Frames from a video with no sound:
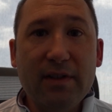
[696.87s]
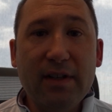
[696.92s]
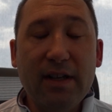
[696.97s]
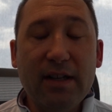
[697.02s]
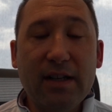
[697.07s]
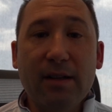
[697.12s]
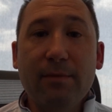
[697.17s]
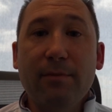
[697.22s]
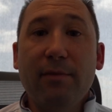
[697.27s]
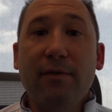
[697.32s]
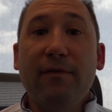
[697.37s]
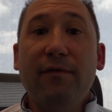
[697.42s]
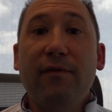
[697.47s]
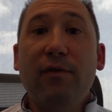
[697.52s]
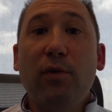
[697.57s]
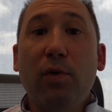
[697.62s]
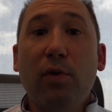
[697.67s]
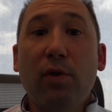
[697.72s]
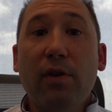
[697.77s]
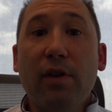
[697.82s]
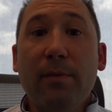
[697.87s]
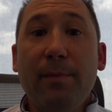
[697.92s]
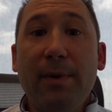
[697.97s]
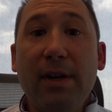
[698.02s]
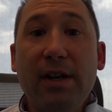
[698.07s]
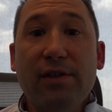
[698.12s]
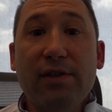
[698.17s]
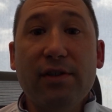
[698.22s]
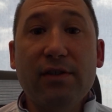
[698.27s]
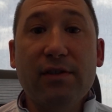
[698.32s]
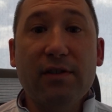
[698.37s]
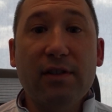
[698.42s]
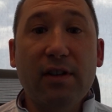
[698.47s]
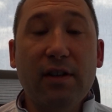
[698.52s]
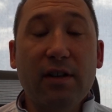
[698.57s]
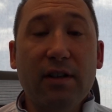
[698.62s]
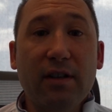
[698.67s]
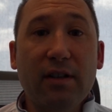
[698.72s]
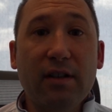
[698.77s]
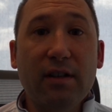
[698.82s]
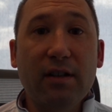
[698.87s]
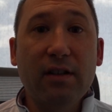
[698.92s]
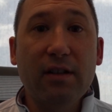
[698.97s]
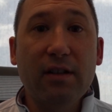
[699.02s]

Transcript: taken before the patient started